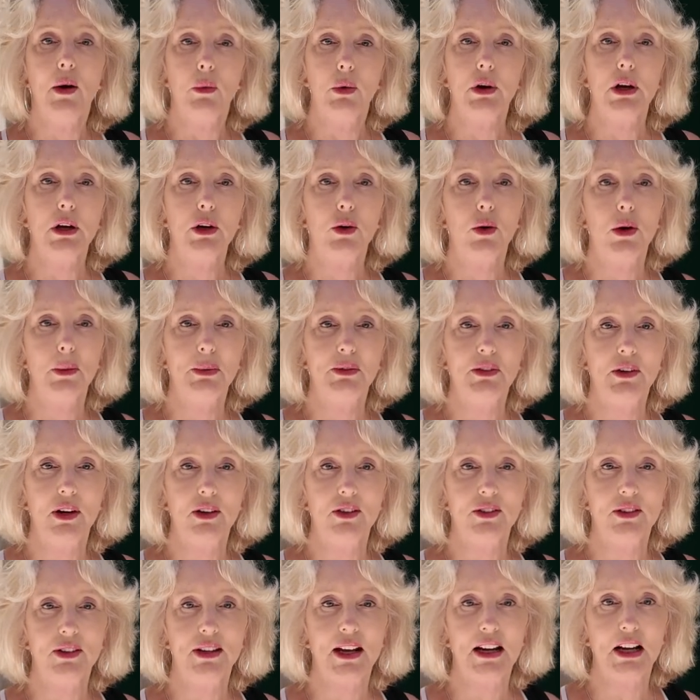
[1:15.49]
We're going to go
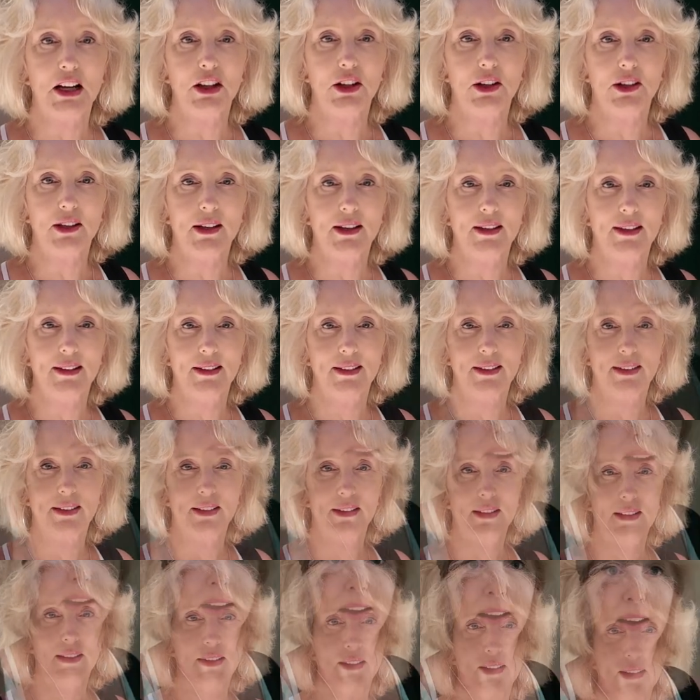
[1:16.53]
upstairs and take a look.
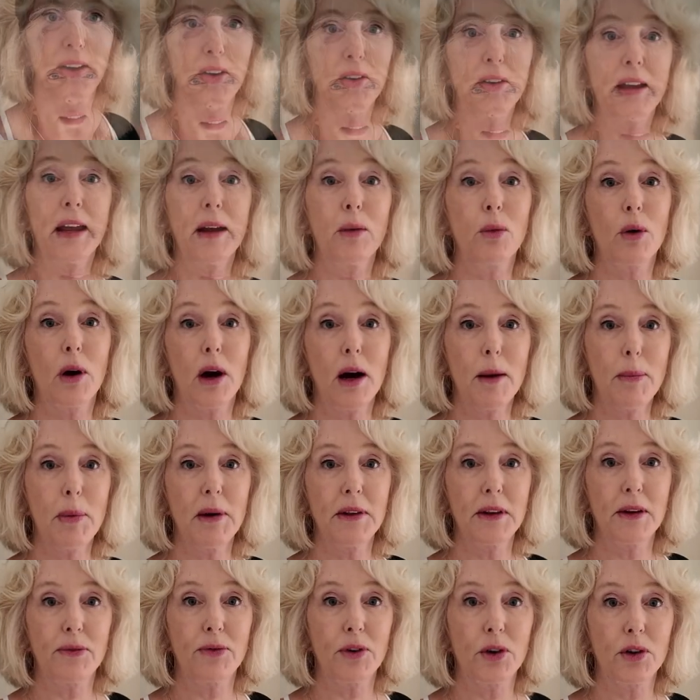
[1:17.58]
Okay, we're up on
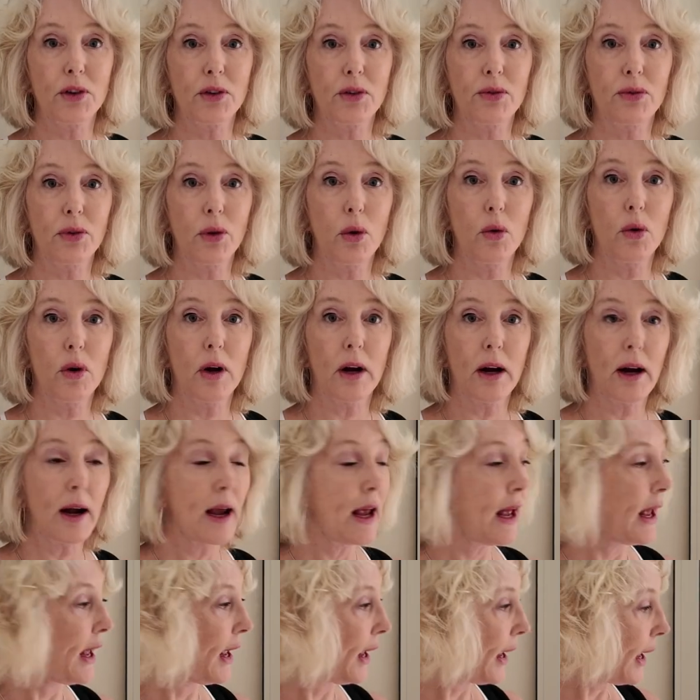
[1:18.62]
the first floor,
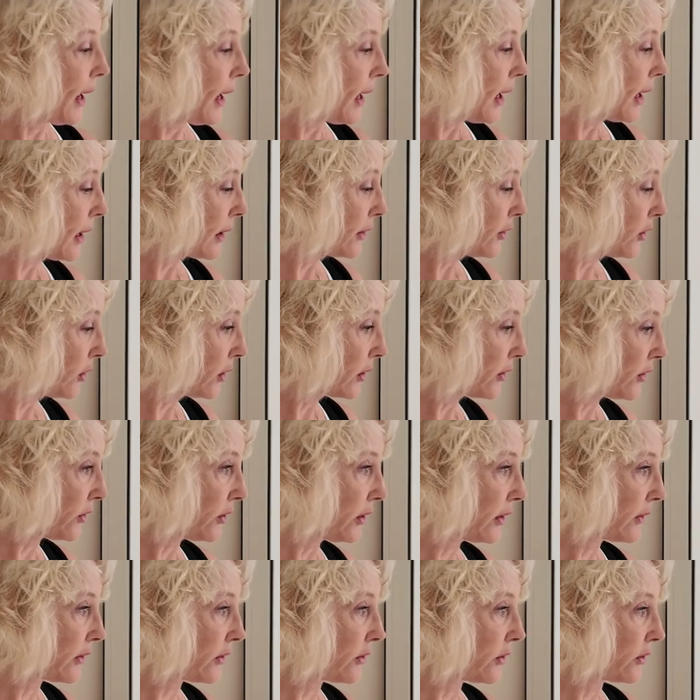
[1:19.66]
and you
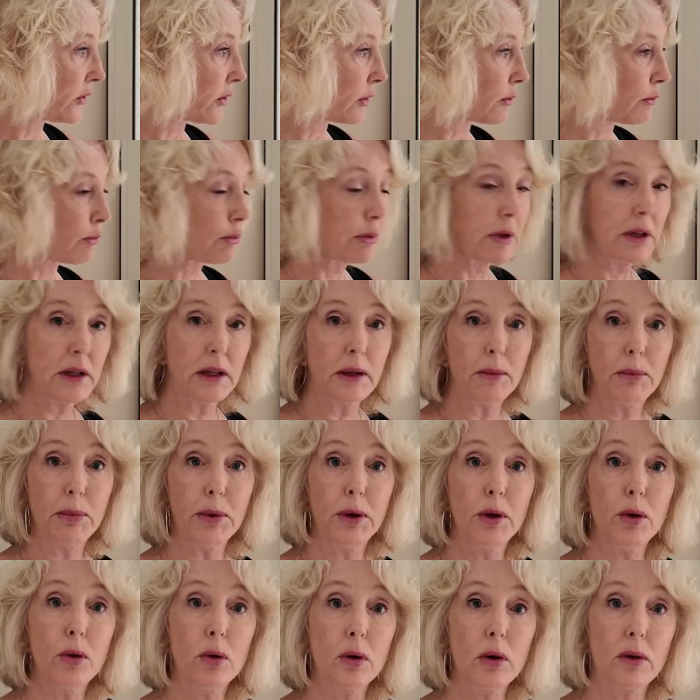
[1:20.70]
see this is a really
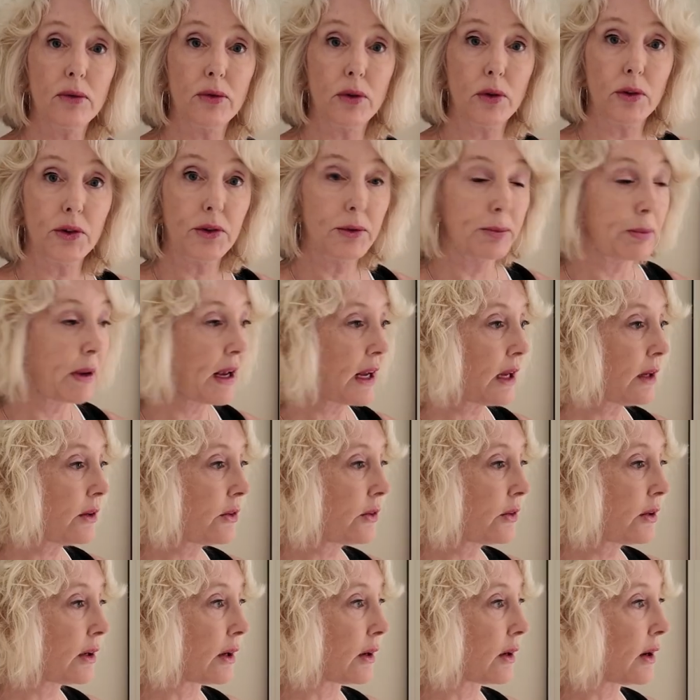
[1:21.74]
beautiful
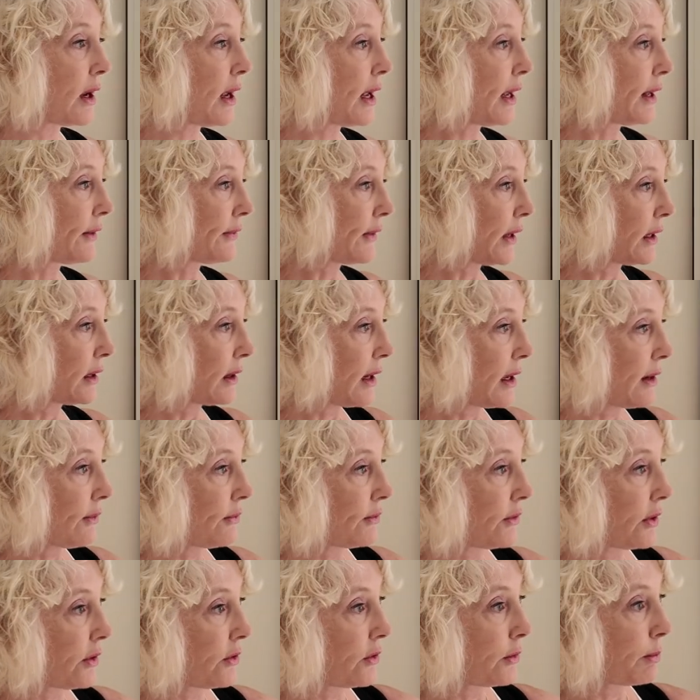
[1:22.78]
space here. They
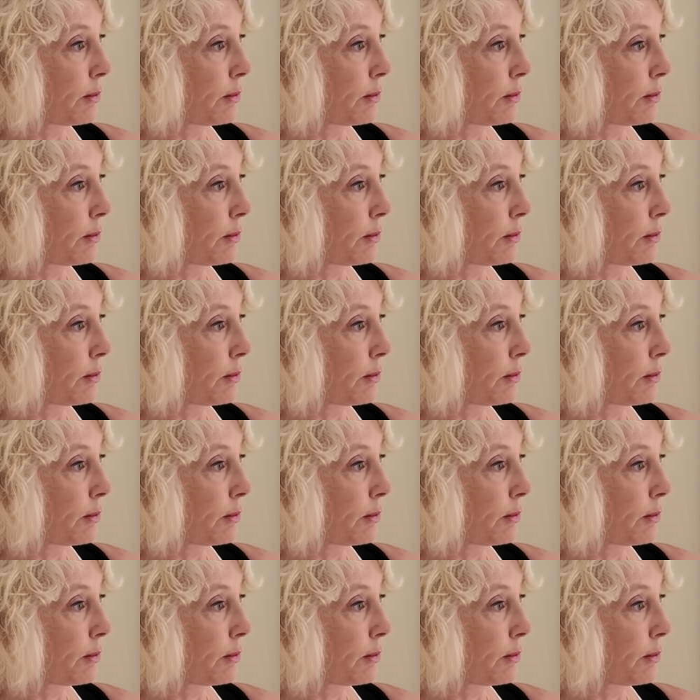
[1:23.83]
left this